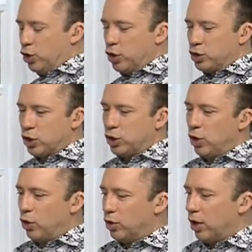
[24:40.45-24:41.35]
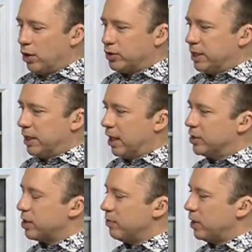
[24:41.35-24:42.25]
good, long-lasting,
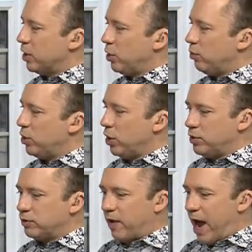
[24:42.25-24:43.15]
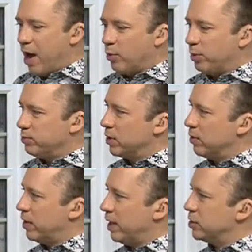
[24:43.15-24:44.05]
and something you use for albums
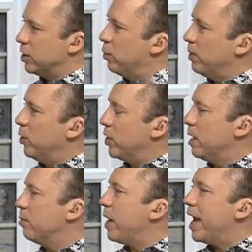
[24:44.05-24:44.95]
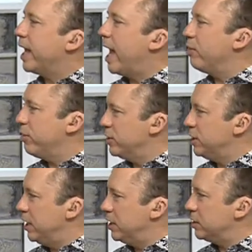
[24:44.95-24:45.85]
and things that you'll be looking back at in
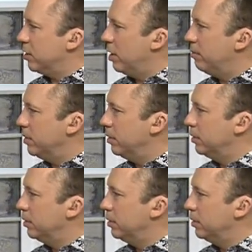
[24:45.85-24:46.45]
30 years' Perfect. time.